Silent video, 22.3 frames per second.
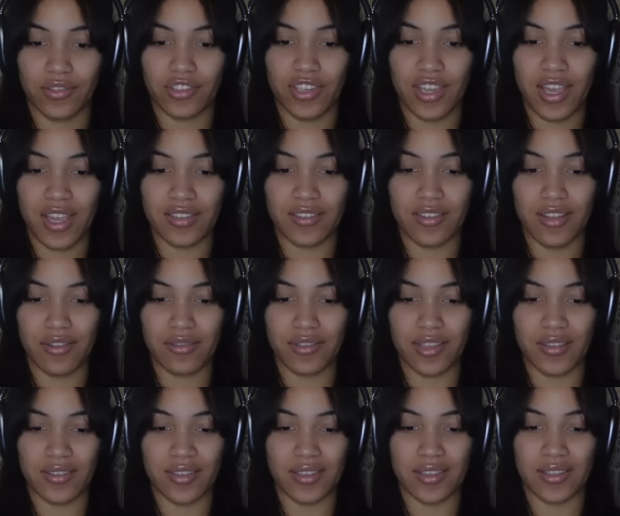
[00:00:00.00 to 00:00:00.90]
She has no
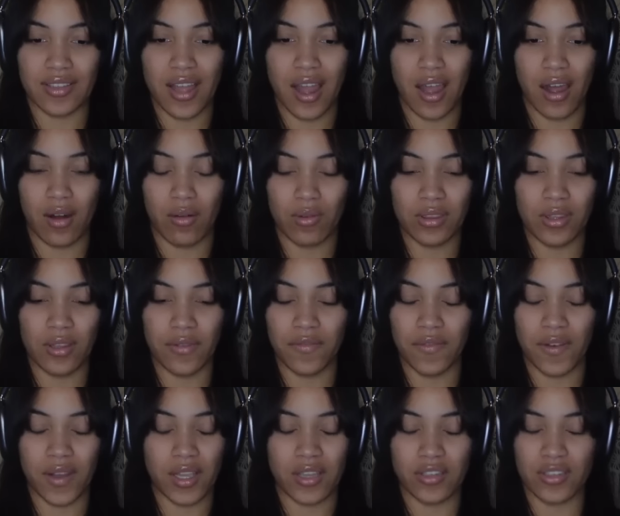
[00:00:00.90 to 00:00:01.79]
sense of style. What the
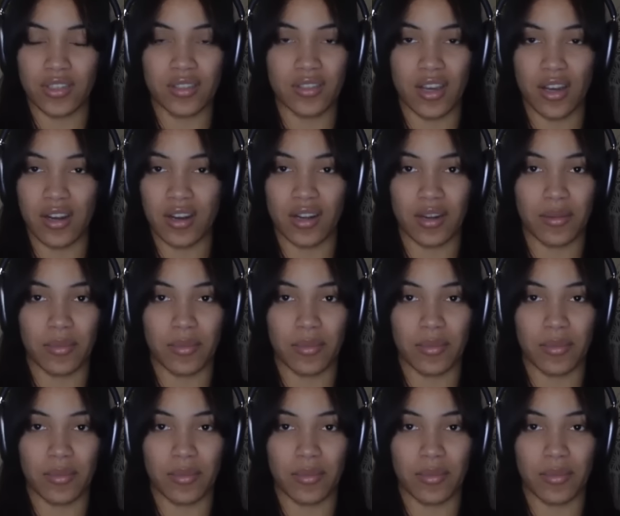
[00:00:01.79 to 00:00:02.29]
fuck is she talking